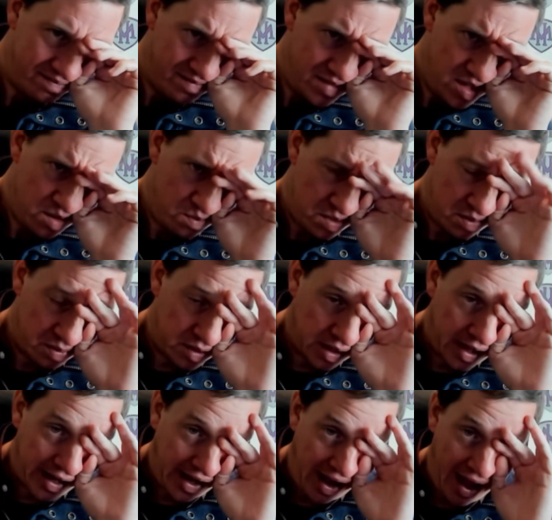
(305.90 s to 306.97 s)
You'll be able to
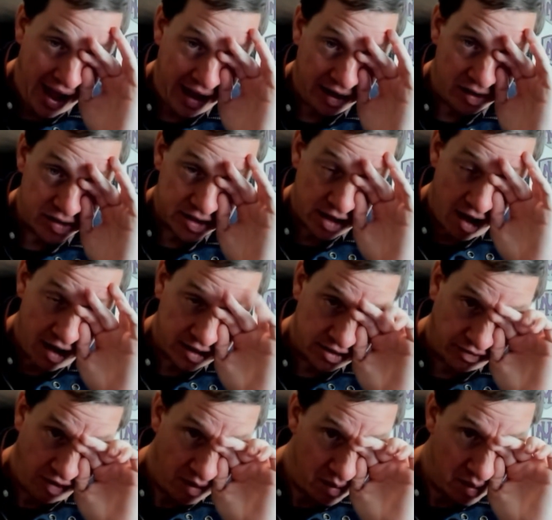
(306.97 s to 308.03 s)
like hang your socks
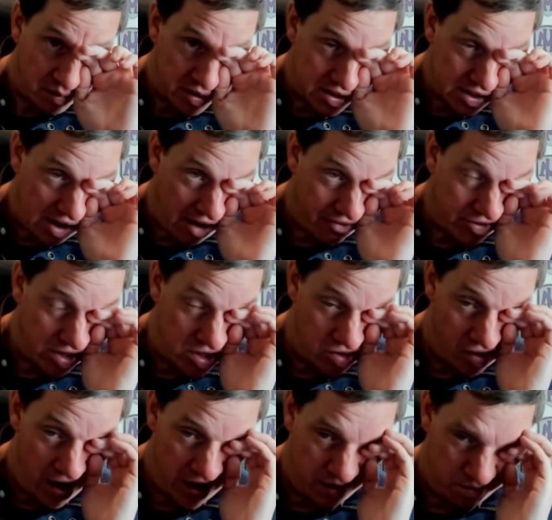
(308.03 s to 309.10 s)
from them and stuff to
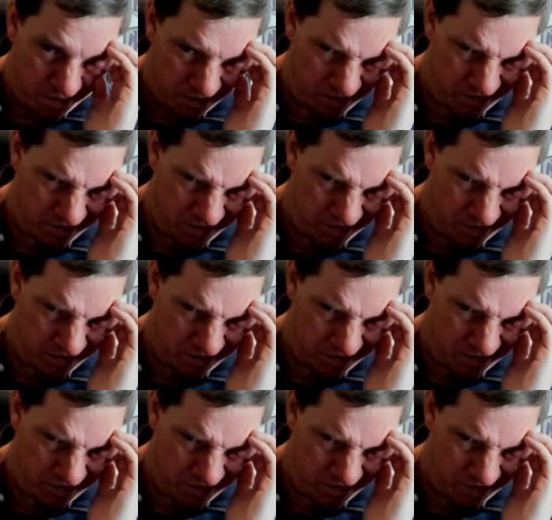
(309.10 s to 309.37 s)
dry them.